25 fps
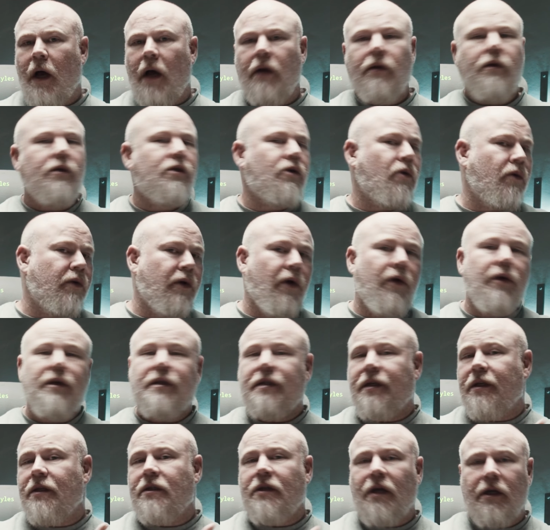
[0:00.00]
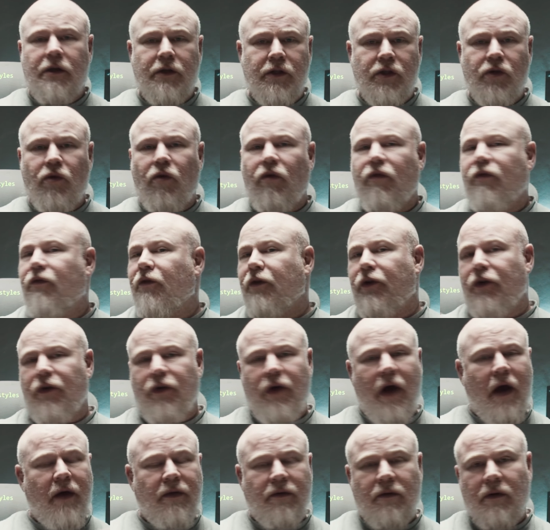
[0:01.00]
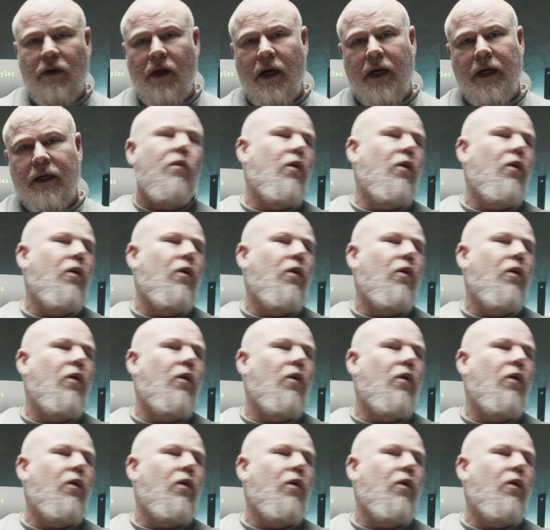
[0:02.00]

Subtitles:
underscore notices, underscore footer, and the like.